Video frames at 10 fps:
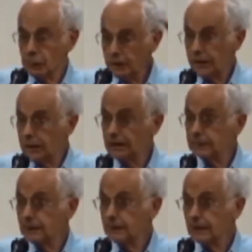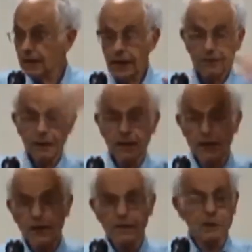We read, and
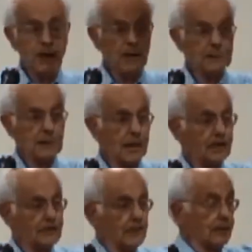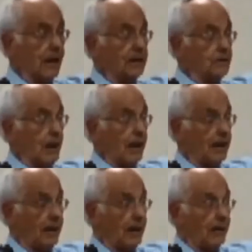the Bar Kriyah said, and
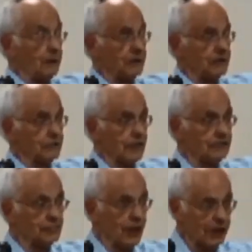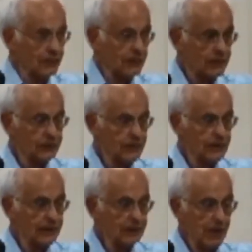Macha, with a great triumph,
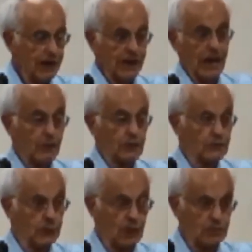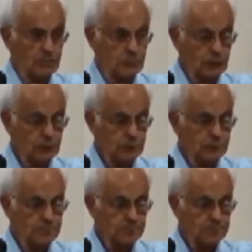Macha was born too.